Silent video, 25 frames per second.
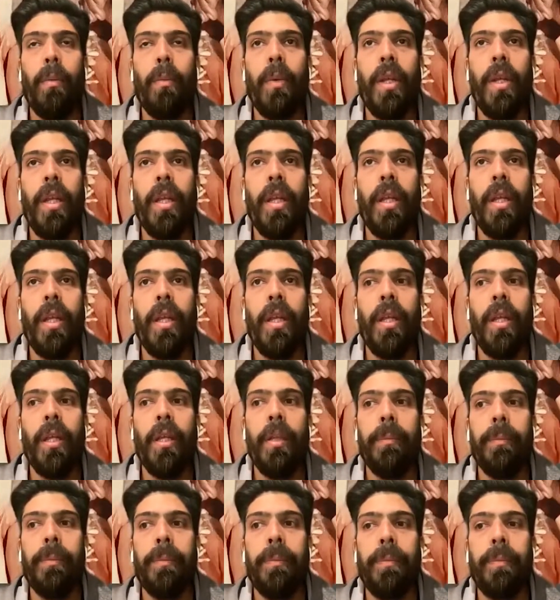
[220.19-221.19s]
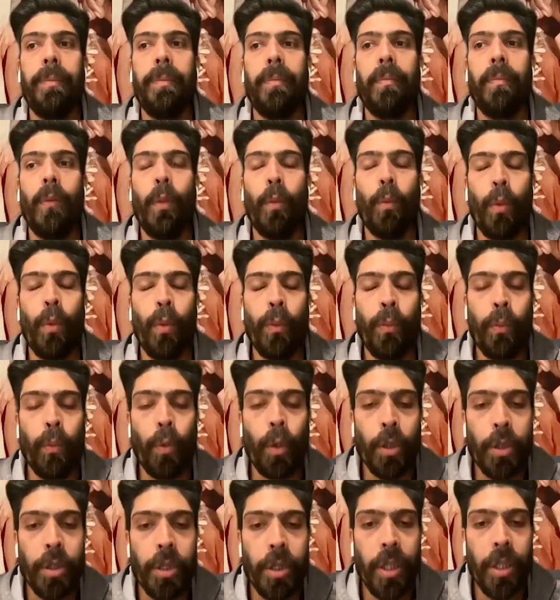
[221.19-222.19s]
We were
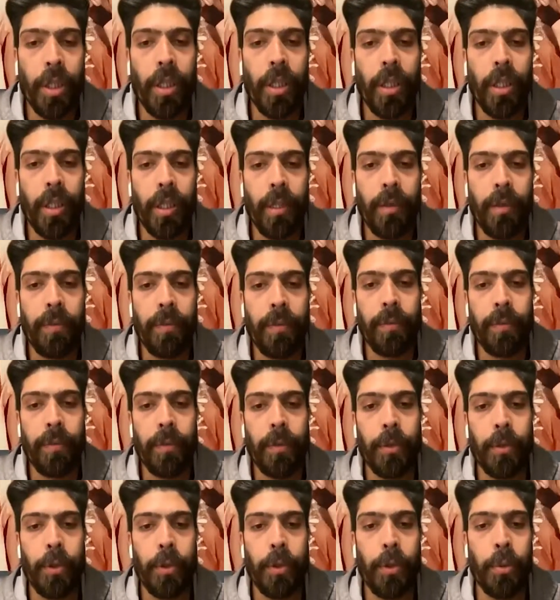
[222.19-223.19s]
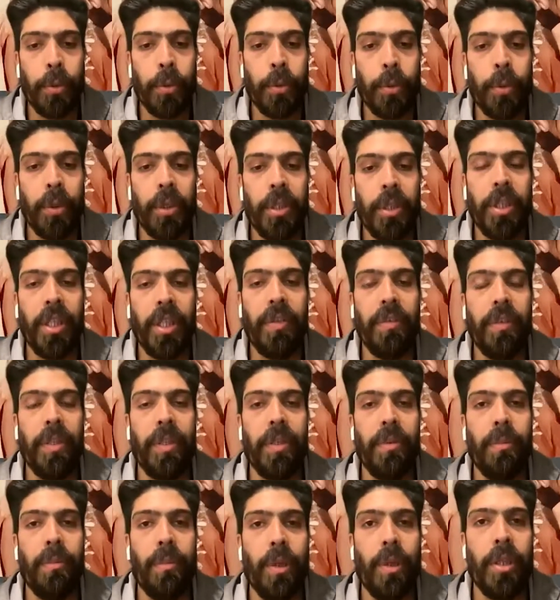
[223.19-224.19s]
fortunate enough to receive
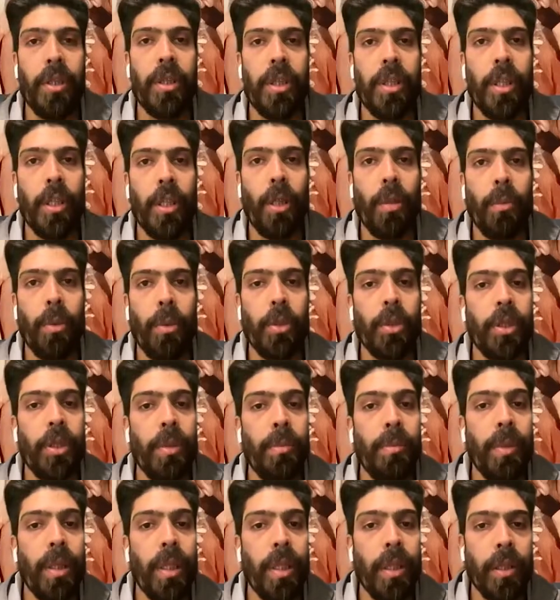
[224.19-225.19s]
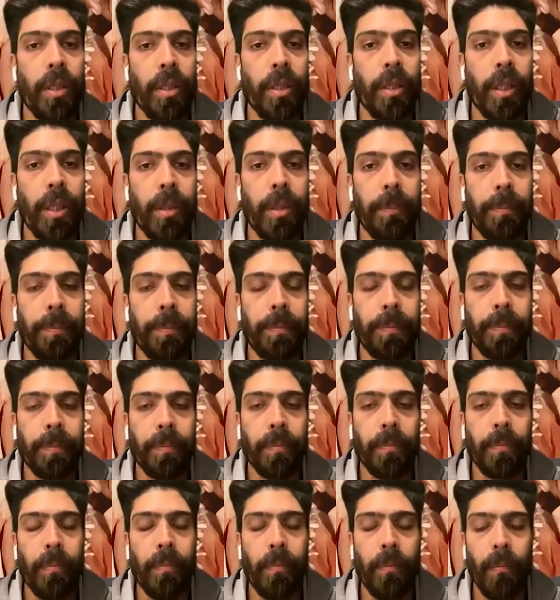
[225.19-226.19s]
his mercy almost immediately.
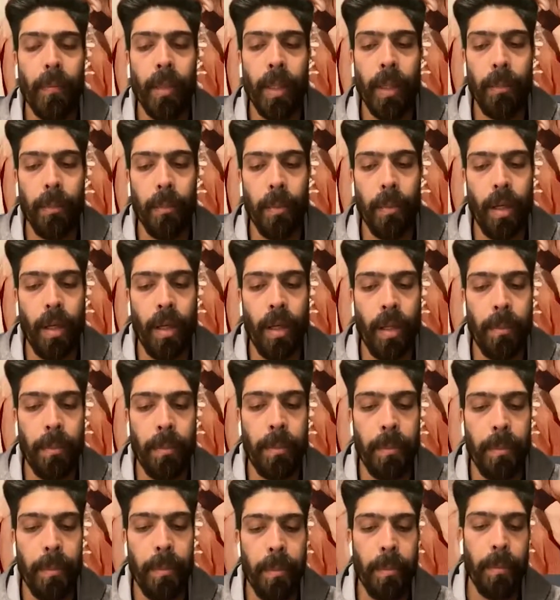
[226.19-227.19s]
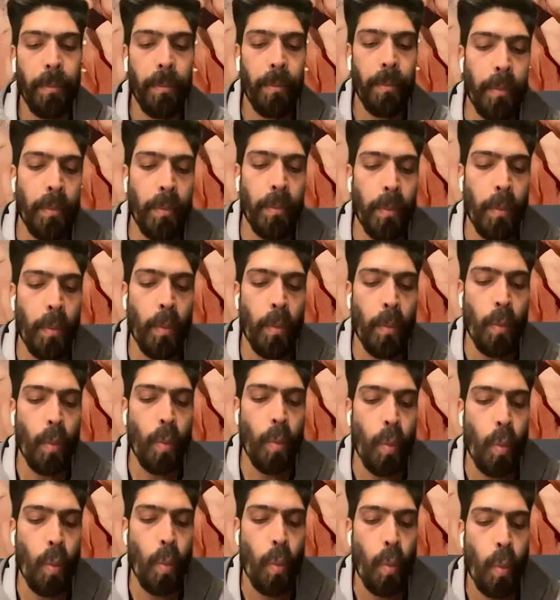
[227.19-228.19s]
One
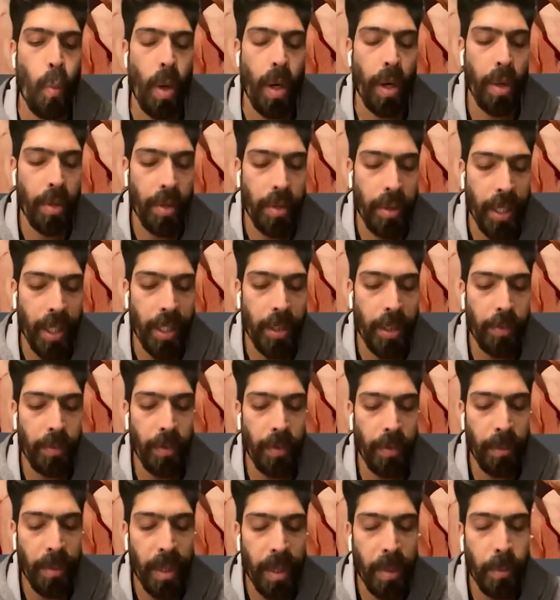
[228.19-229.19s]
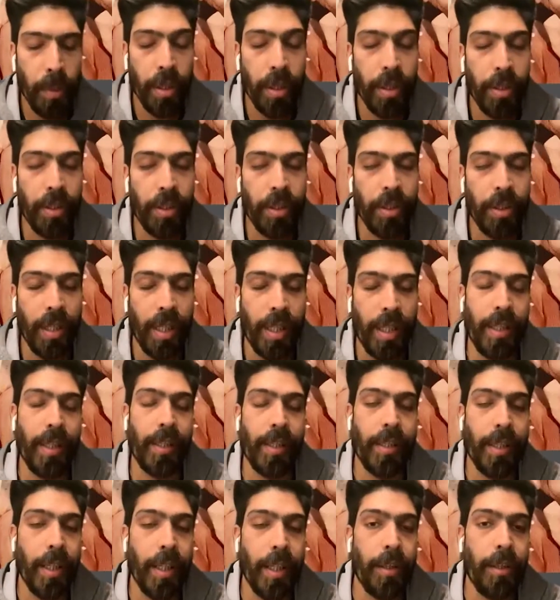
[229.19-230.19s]
of the things for me was, as I
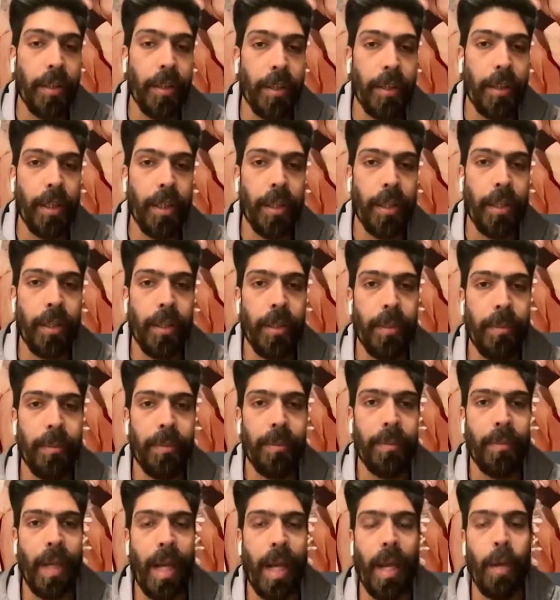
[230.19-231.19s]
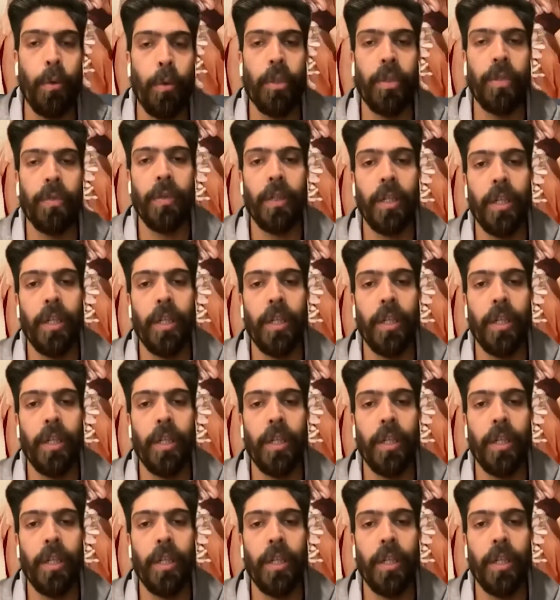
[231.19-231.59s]
said earlier, I was